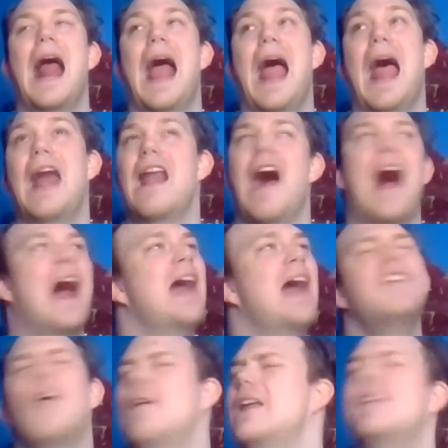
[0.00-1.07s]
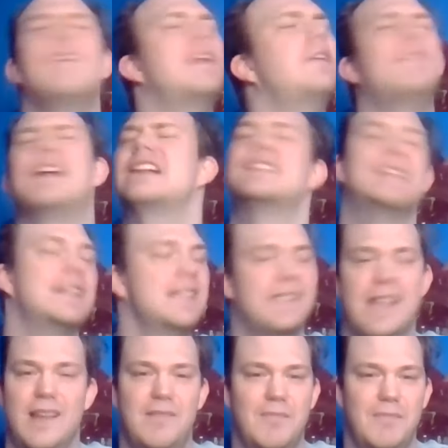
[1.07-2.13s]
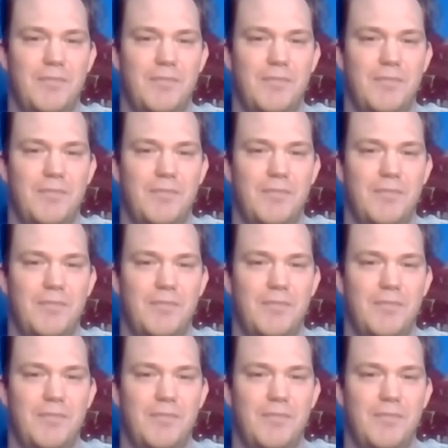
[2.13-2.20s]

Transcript: And I had no idea it even existed.